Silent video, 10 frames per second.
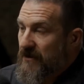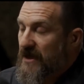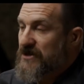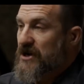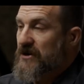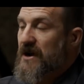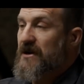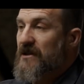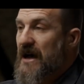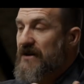They generate
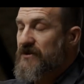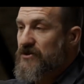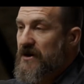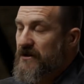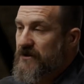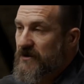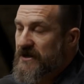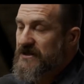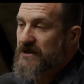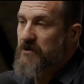a lot of adrenaline
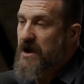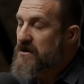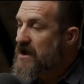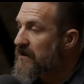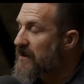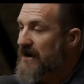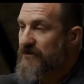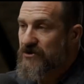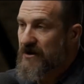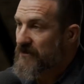release in the brain and a lot
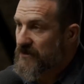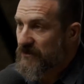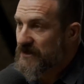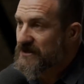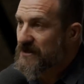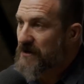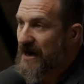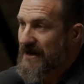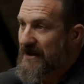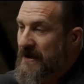of adrenaline release in the
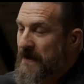body.